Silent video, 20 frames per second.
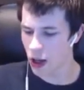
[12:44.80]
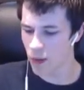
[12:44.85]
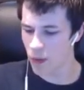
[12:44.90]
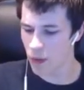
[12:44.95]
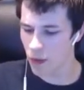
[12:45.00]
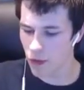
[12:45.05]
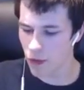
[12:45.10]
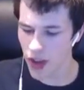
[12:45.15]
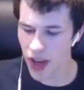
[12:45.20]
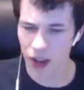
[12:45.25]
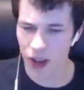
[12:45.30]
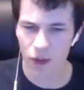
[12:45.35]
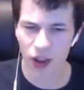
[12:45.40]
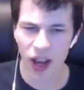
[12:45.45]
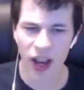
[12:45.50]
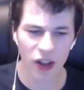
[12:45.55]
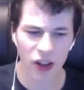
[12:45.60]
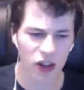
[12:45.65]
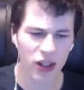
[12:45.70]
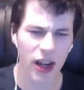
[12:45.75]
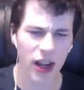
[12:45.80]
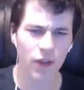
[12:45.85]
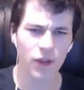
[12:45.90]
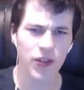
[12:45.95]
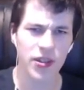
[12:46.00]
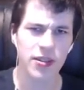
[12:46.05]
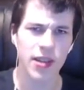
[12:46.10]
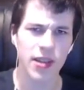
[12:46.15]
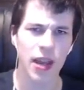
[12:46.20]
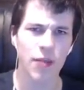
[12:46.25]
they actually have
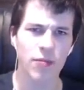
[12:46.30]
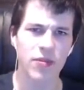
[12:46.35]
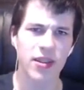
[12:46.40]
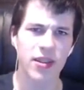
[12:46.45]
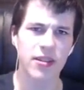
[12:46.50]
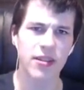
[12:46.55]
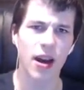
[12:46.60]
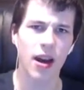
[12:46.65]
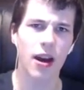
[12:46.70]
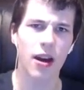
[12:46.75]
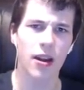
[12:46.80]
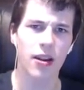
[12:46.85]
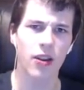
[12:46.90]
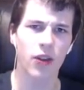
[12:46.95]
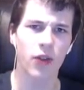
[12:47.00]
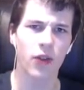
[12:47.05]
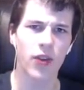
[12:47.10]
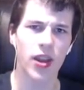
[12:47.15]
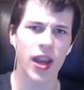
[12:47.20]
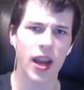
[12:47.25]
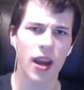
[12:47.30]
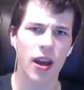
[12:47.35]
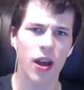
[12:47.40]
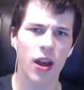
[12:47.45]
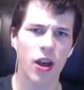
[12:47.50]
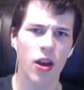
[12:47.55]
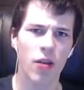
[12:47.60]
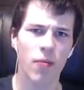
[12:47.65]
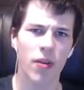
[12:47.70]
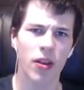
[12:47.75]
the same design as the
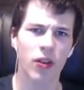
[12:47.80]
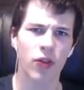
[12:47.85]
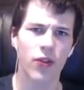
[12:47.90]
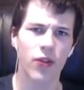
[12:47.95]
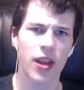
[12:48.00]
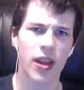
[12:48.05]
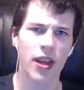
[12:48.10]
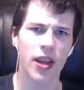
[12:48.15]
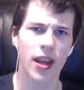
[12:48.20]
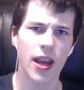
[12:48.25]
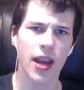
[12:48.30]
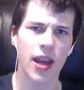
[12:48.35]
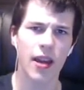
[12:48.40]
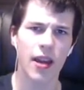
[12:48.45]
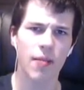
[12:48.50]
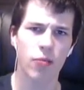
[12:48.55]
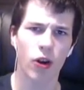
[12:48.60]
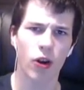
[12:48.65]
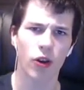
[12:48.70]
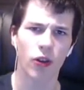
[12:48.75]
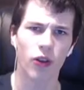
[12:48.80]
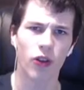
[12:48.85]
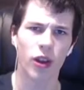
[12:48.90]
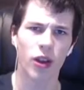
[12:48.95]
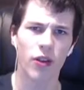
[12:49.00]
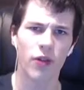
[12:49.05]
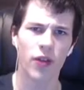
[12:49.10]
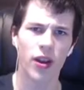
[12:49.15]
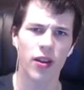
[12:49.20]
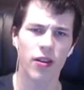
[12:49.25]
AirPods.
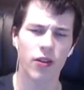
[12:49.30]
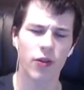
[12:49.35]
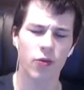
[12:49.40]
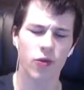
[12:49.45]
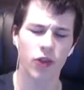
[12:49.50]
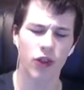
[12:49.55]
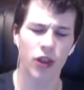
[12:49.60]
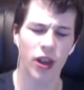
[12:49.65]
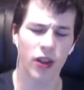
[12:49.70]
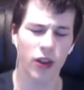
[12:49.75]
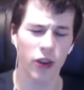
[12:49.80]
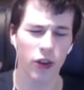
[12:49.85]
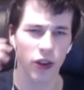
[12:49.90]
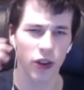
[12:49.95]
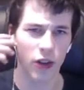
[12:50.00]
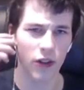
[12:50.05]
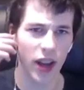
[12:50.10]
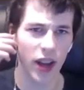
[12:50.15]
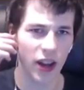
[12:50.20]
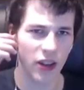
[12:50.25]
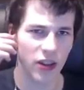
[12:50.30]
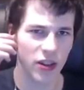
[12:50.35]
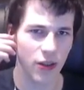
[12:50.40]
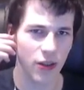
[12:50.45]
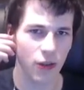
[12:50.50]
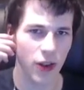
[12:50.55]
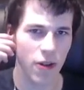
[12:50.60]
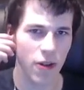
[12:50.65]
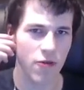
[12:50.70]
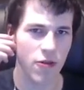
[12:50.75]
So they actually
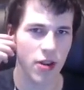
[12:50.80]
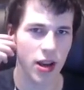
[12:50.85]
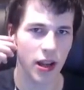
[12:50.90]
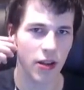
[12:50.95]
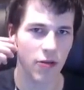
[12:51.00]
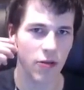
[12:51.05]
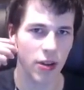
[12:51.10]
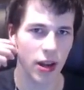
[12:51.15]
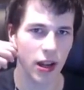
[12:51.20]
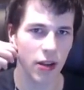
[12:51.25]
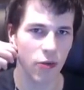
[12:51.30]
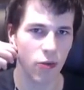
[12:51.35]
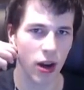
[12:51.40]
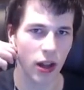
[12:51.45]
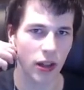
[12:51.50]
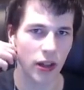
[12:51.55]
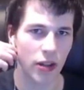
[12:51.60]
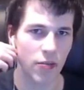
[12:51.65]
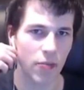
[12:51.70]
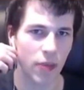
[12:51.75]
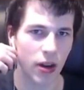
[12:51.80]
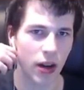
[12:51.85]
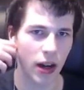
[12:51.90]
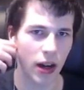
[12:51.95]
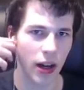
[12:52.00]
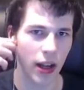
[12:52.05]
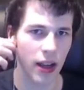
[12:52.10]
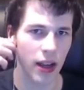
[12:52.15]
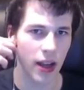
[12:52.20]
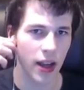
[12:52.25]
fit really well in
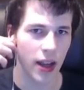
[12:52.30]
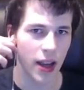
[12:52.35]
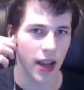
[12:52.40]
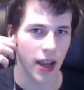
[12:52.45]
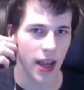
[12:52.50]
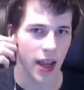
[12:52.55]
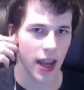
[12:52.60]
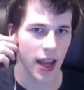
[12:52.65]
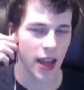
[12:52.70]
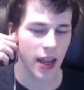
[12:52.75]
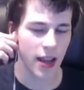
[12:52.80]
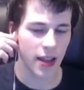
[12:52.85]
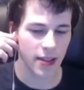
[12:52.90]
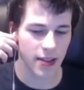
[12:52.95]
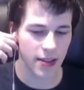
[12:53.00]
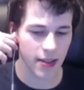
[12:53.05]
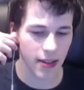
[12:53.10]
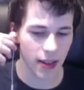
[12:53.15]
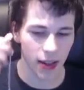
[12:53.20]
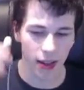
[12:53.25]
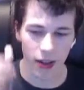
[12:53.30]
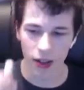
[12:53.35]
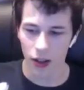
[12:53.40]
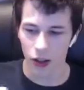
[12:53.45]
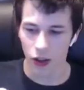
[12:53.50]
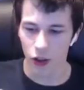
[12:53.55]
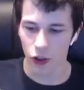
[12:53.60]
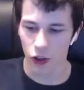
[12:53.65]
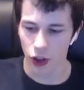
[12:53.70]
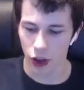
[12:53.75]
my ears.
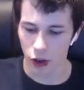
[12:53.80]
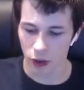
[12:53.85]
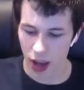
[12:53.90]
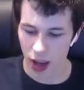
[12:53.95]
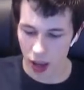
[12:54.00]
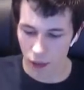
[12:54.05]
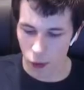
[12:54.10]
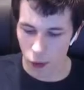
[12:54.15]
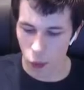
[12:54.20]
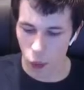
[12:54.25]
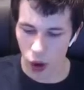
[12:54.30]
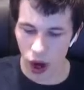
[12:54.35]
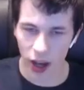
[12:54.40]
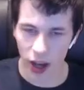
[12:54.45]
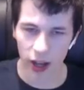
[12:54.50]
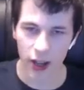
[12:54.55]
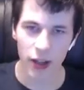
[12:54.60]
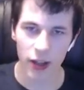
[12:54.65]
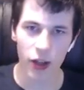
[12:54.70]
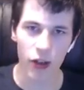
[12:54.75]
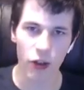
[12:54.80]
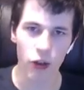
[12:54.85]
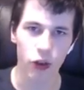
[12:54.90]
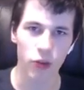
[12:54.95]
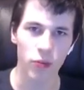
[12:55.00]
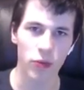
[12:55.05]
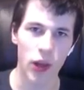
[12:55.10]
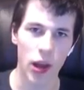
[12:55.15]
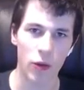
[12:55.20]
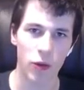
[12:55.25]
So yeah, the wire can
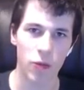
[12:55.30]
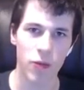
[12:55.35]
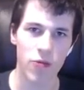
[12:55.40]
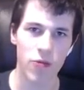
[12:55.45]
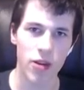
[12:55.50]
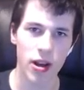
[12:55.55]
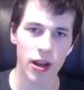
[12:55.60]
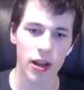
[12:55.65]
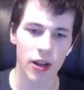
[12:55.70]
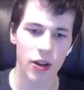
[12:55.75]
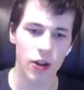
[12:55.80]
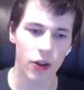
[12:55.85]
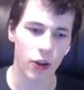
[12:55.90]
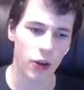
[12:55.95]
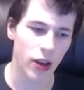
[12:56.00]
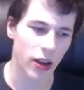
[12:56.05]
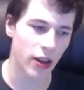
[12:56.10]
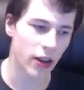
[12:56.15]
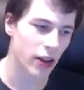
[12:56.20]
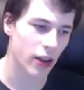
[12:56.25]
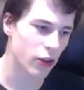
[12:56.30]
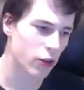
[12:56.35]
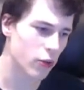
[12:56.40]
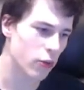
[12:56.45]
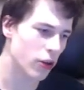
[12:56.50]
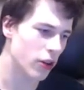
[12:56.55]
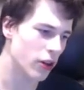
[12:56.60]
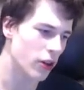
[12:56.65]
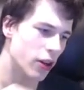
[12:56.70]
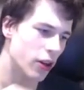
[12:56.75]
sometimes be really annoying. That's
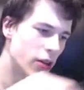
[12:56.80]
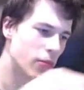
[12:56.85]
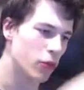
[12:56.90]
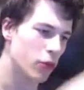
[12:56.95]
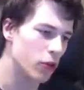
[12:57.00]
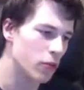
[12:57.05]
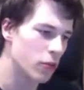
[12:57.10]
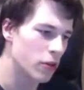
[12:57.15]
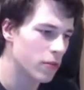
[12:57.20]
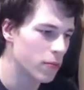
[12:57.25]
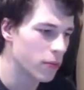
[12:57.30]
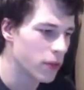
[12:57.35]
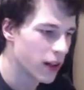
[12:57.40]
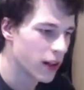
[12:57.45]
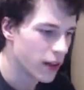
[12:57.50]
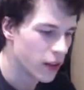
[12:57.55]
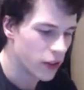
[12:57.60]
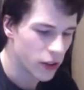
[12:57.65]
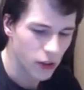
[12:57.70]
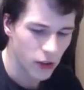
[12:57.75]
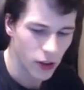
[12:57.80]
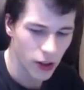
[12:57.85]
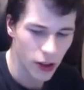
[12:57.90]
what some complaints have